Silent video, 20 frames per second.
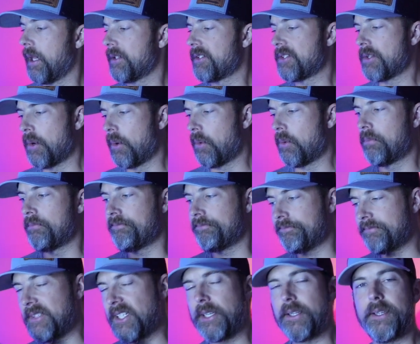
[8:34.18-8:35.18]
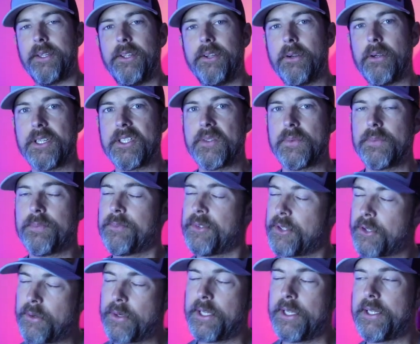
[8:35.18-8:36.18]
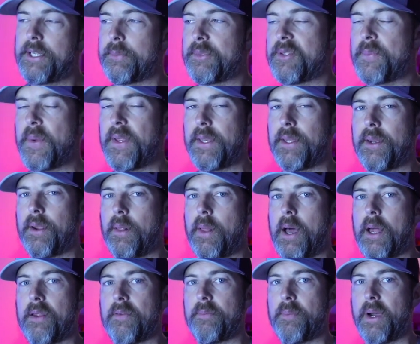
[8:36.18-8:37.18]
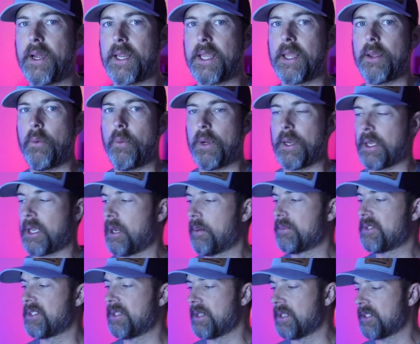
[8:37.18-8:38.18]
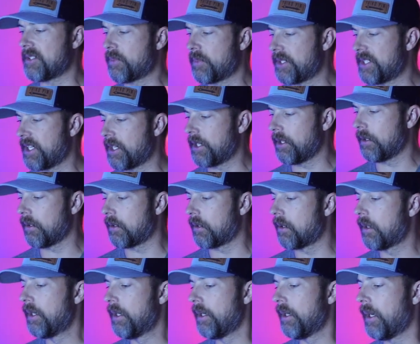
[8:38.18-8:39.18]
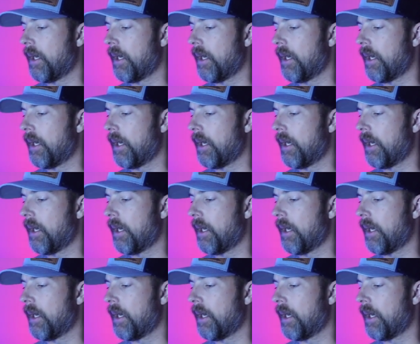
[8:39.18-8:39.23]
So you're going to end up spending a lot of money when it comes to this particular